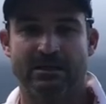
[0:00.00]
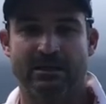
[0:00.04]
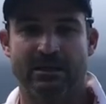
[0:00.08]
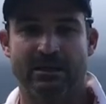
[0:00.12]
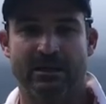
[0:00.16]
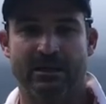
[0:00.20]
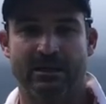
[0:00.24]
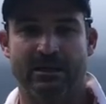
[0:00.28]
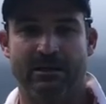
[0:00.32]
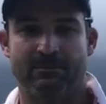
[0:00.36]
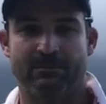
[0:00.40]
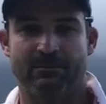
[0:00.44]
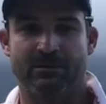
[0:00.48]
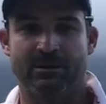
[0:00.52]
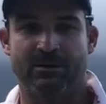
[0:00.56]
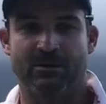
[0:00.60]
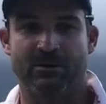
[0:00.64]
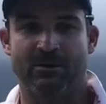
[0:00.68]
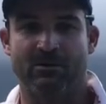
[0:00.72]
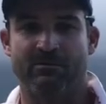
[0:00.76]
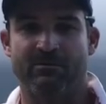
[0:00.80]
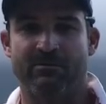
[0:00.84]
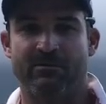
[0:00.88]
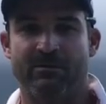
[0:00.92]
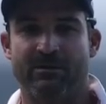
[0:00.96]
and
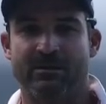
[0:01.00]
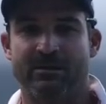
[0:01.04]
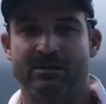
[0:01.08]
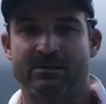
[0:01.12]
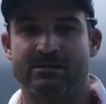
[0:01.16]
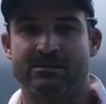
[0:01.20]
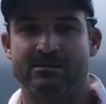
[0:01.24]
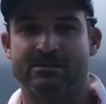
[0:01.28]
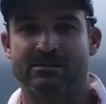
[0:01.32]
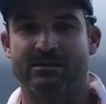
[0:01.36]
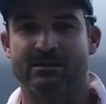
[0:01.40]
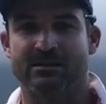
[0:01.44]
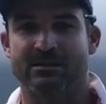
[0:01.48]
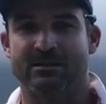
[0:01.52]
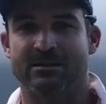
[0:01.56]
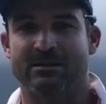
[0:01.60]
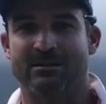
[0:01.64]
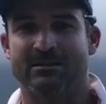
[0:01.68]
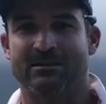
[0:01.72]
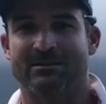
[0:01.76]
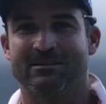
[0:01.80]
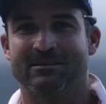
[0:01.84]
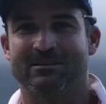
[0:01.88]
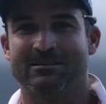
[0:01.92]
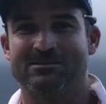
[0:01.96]
hopefully it's
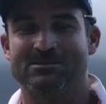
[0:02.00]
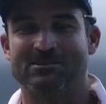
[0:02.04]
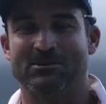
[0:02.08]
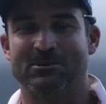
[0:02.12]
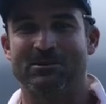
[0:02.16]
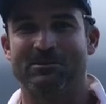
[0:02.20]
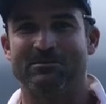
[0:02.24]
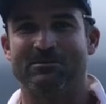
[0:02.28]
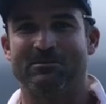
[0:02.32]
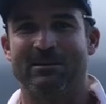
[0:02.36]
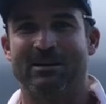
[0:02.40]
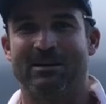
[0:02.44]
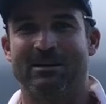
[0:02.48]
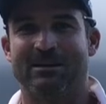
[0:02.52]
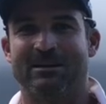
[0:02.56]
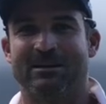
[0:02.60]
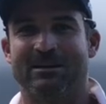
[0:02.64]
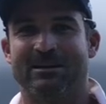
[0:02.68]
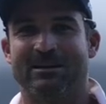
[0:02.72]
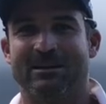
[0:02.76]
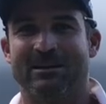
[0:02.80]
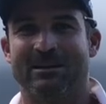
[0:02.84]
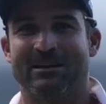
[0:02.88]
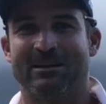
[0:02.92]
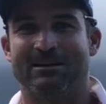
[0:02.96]
not in vain.
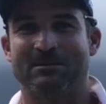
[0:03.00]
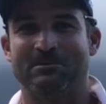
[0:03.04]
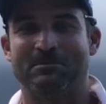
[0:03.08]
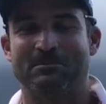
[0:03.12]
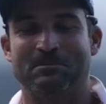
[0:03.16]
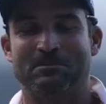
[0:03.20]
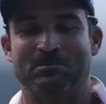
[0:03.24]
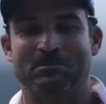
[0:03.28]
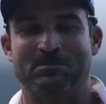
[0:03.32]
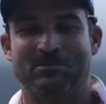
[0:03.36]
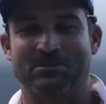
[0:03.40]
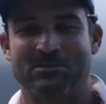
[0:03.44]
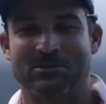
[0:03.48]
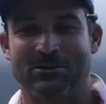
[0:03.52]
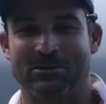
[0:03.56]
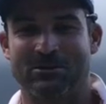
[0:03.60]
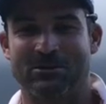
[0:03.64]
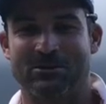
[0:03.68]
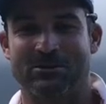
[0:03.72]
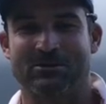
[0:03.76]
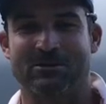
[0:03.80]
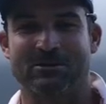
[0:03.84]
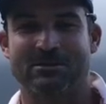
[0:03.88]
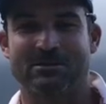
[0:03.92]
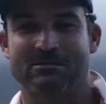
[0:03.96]
So
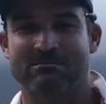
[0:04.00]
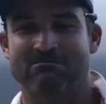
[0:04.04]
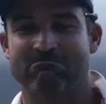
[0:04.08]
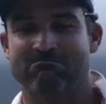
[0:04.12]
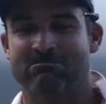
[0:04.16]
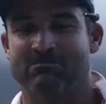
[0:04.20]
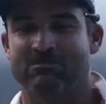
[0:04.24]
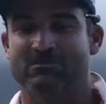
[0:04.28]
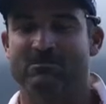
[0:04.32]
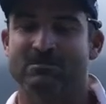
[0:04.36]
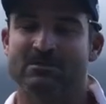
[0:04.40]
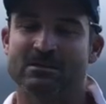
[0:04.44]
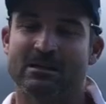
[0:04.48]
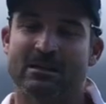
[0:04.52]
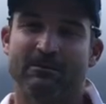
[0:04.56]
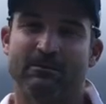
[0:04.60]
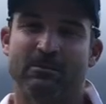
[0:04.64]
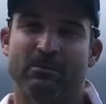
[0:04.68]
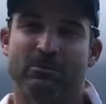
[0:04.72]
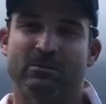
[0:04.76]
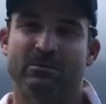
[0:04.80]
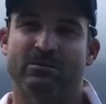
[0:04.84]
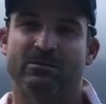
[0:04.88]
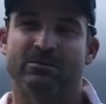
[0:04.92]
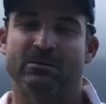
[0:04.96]
yeah, happy
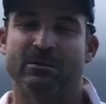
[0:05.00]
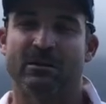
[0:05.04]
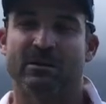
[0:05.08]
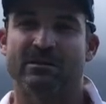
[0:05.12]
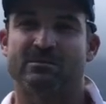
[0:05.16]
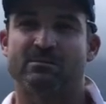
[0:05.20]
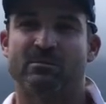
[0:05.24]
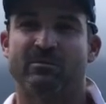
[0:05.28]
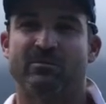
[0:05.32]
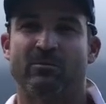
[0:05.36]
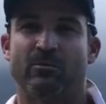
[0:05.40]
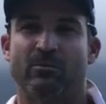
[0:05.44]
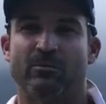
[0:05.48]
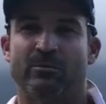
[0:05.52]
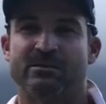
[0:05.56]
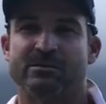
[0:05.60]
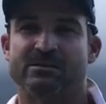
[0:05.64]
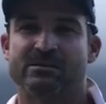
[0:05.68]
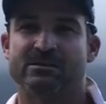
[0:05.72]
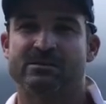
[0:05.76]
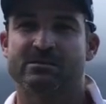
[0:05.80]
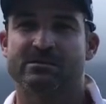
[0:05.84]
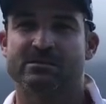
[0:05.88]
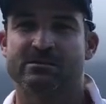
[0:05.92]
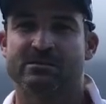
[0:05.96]
with today's
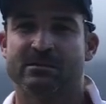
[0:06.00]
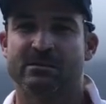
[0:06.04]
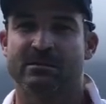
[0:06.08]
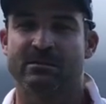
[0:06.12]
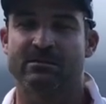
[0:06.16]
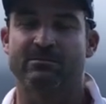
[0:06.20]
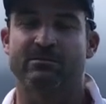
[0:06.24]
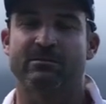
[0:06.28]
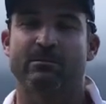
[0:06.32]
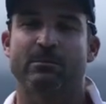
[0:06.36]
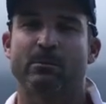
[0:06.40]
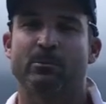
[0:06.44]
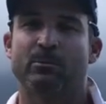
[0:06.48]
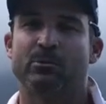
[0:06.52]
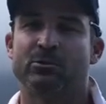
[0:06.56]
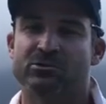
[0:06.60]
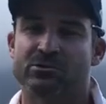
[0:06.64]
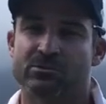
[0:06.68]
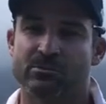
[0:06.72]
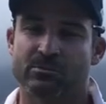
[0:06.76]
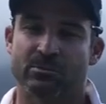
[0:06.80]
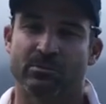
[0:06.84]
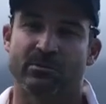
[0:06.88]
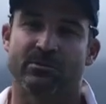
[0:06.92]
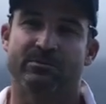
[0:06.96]
performance from a
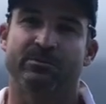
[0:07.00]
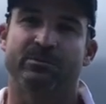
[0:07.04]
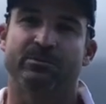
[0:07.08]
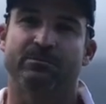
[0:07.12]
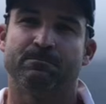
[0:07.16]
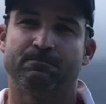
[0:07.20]
personal point of view.